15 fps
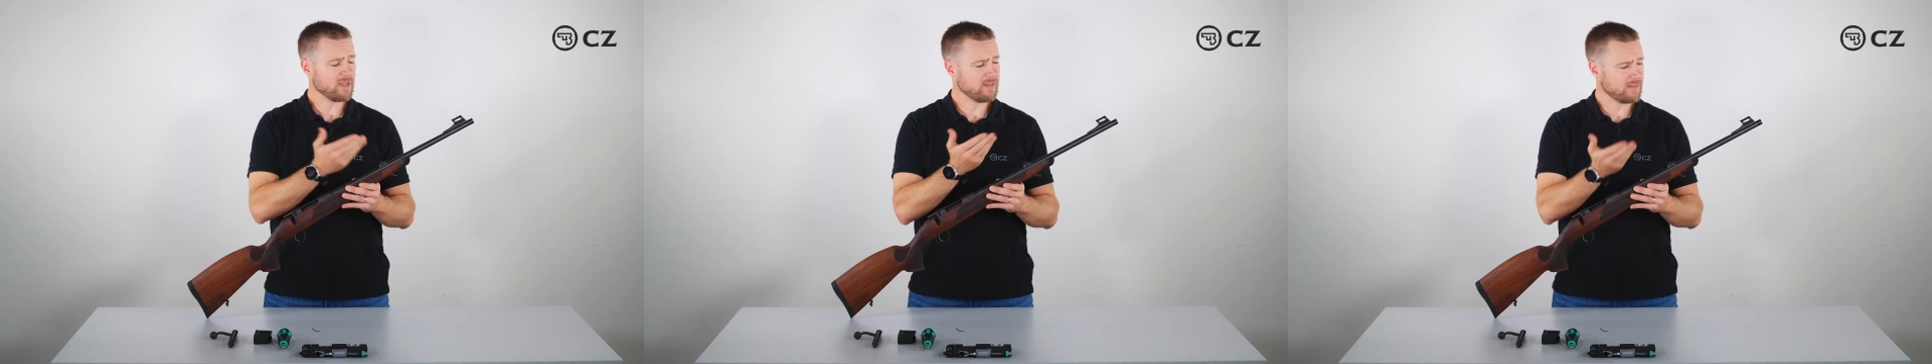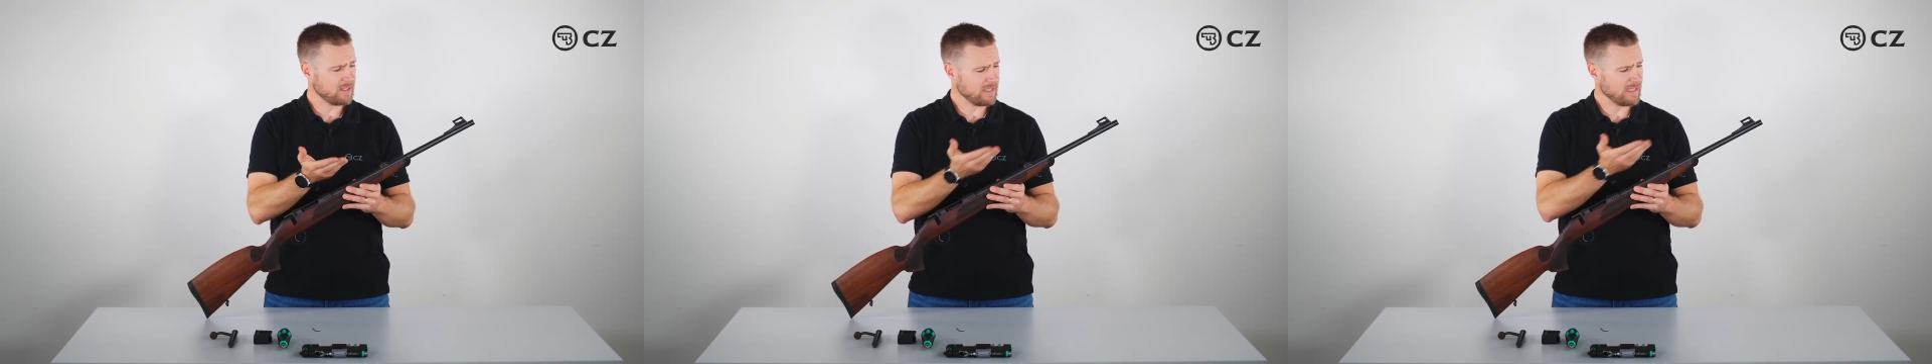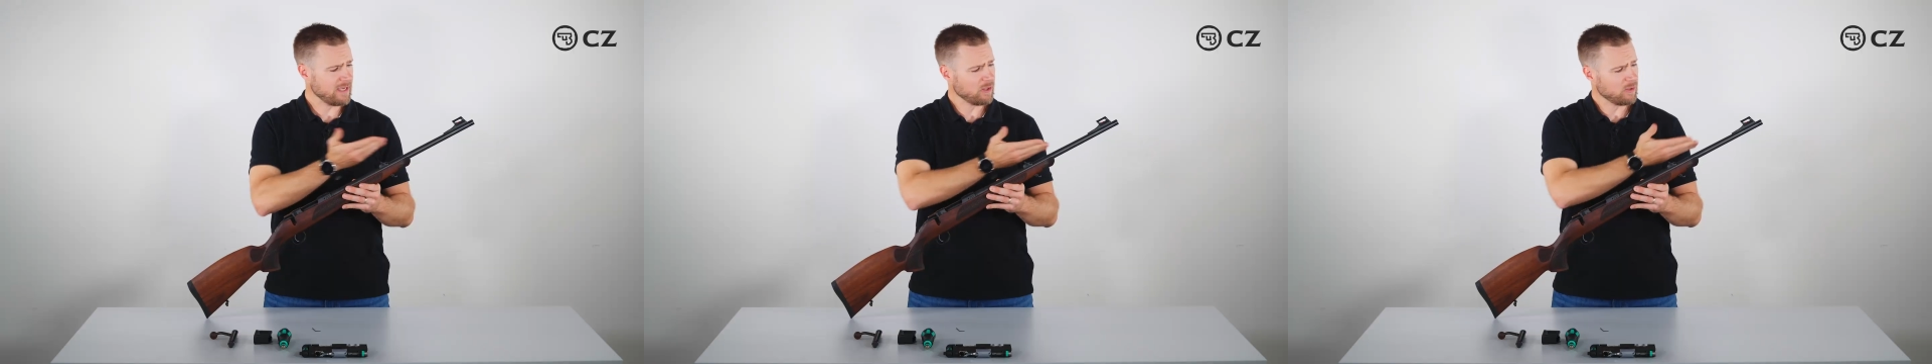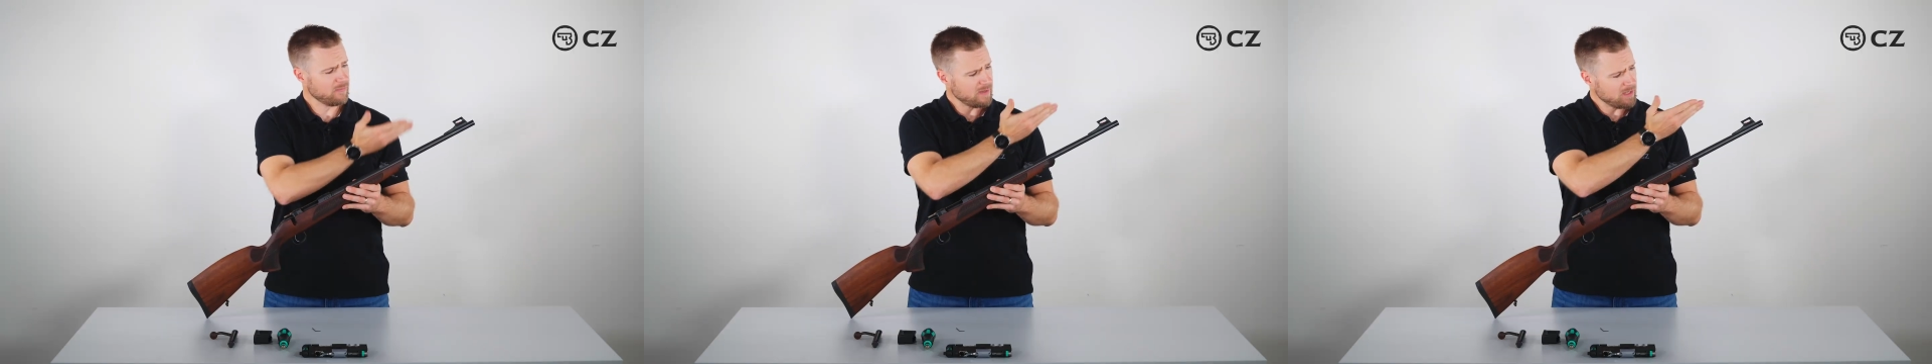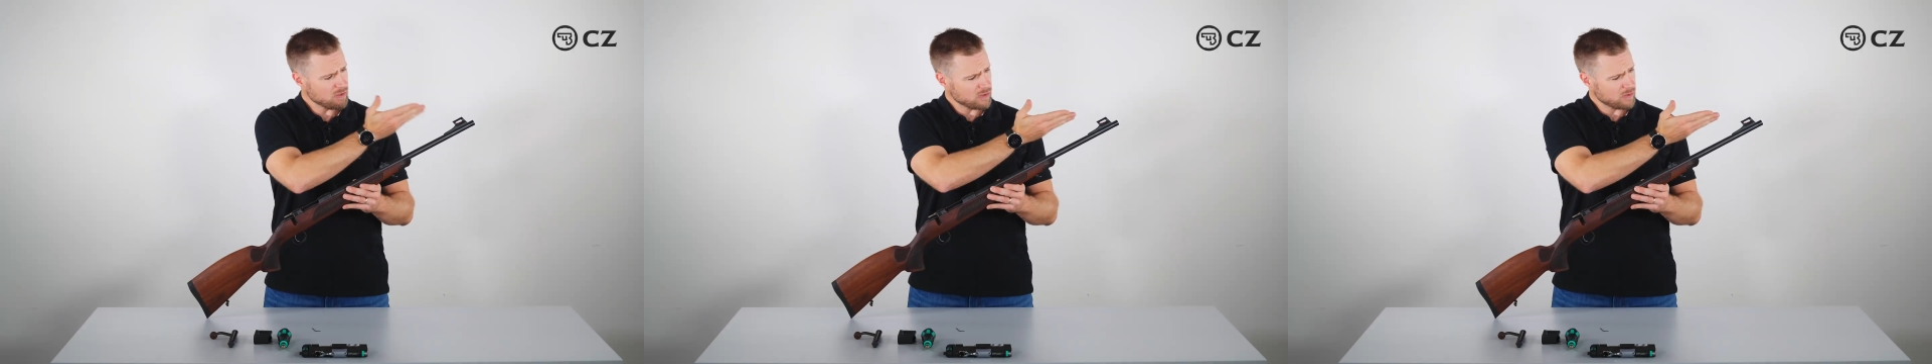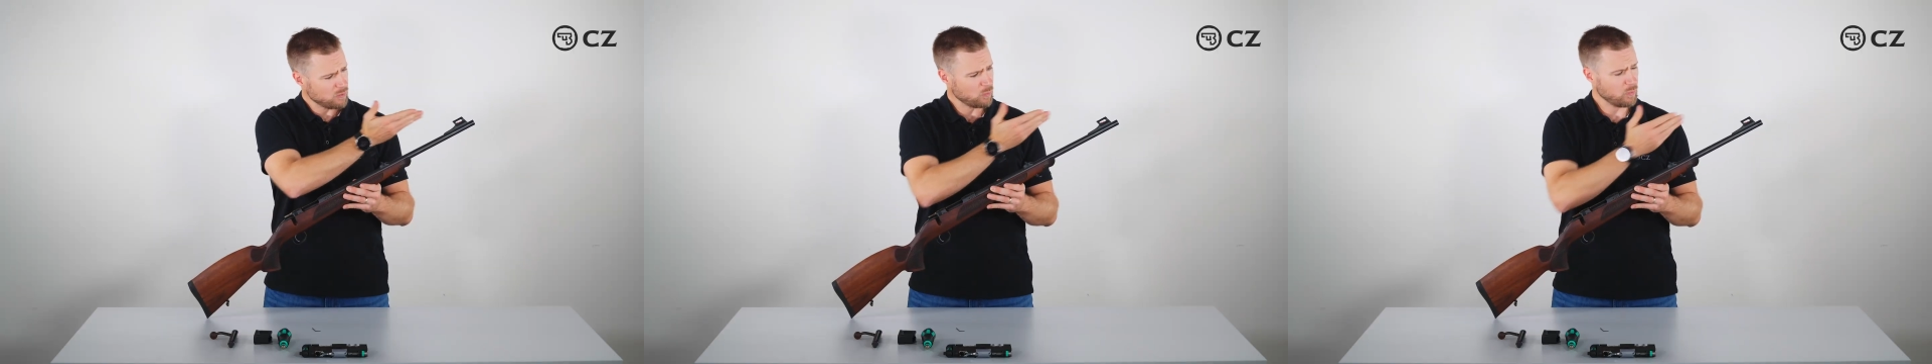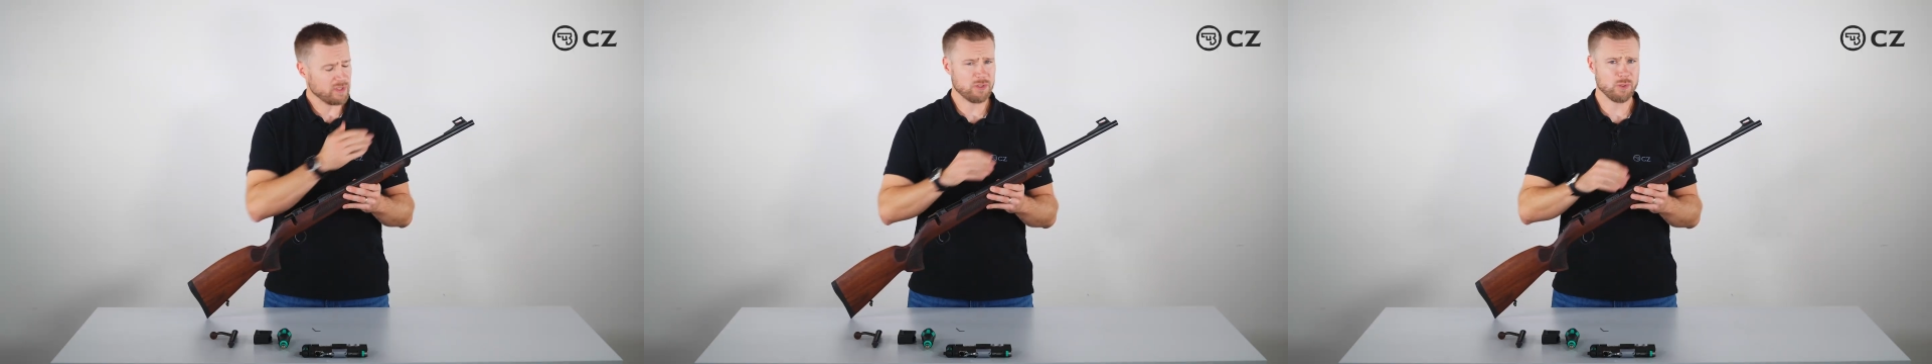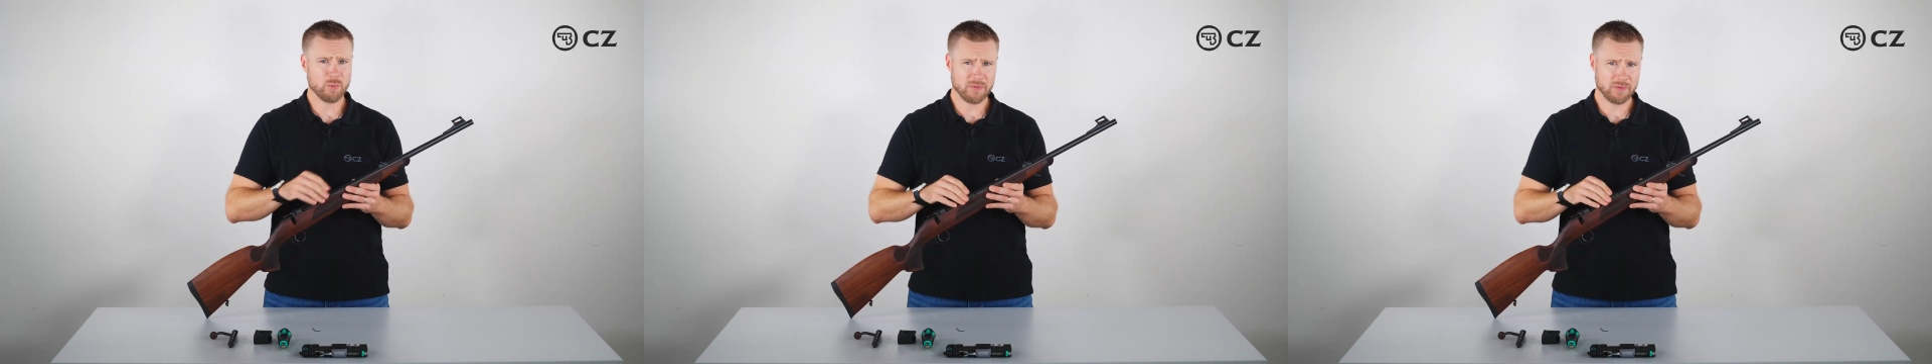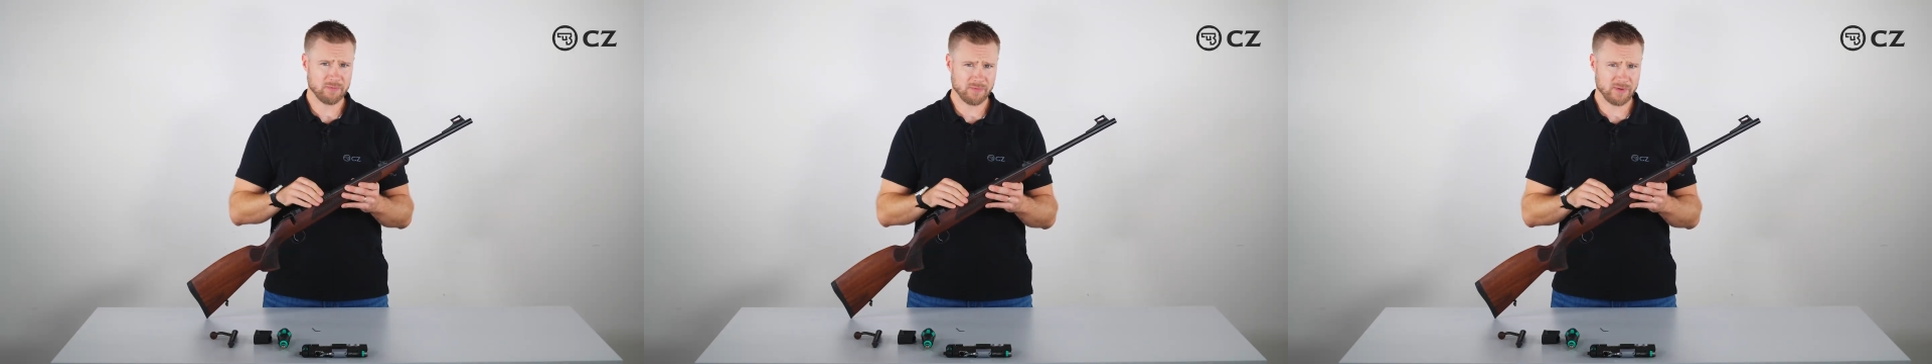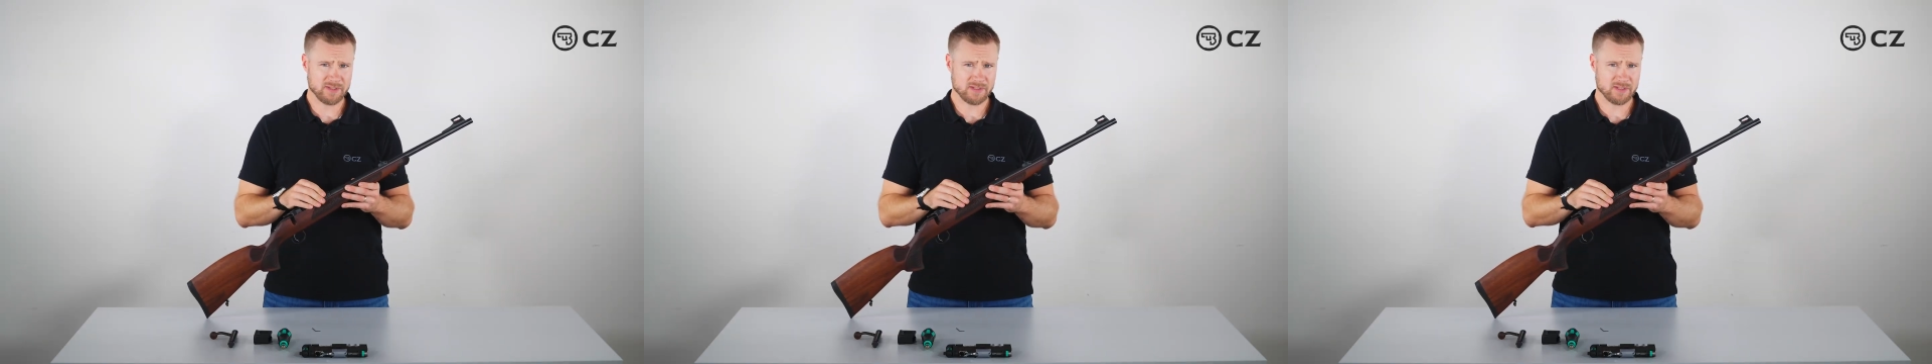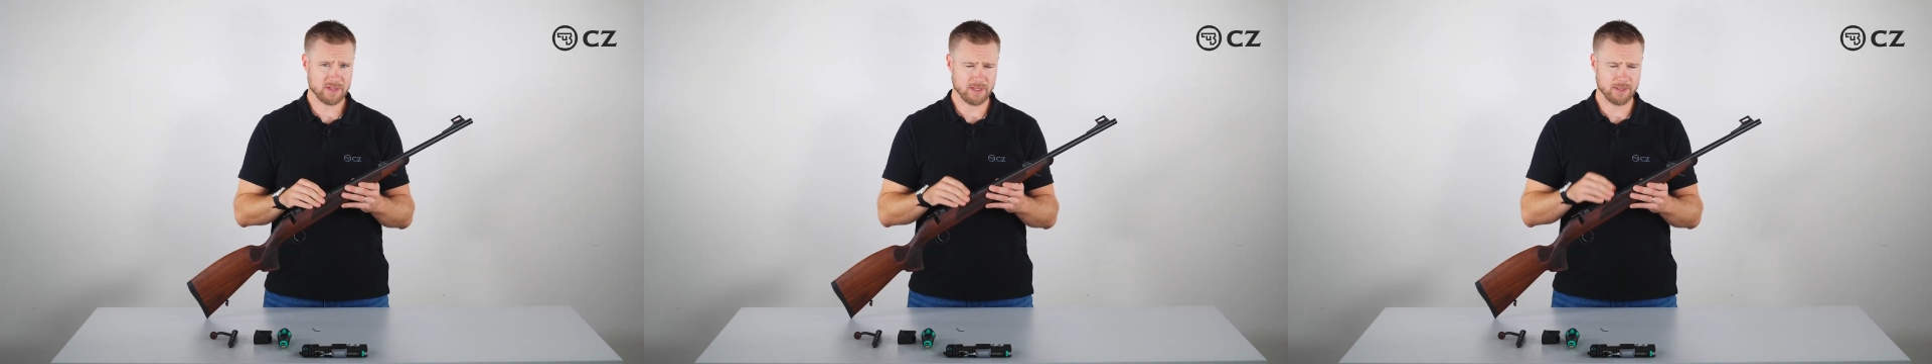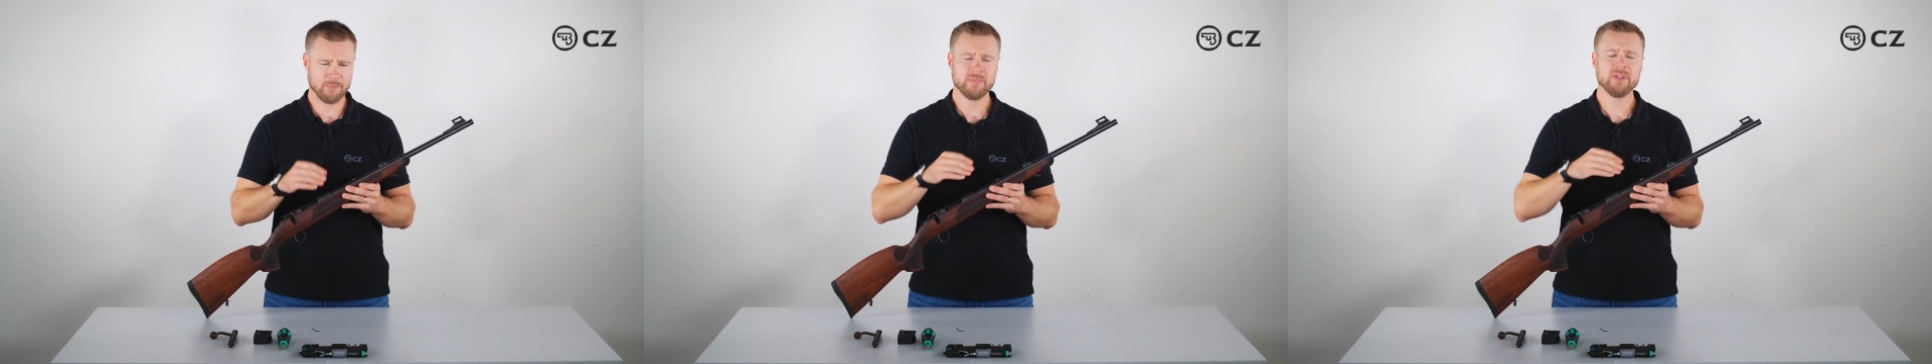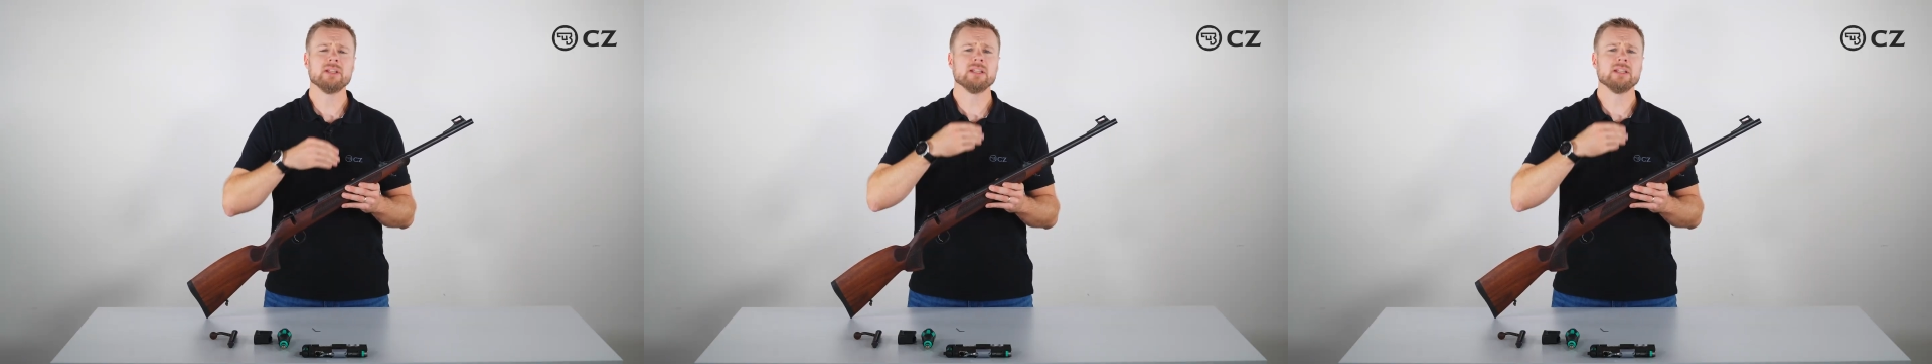and then the elevation we do with the front sight.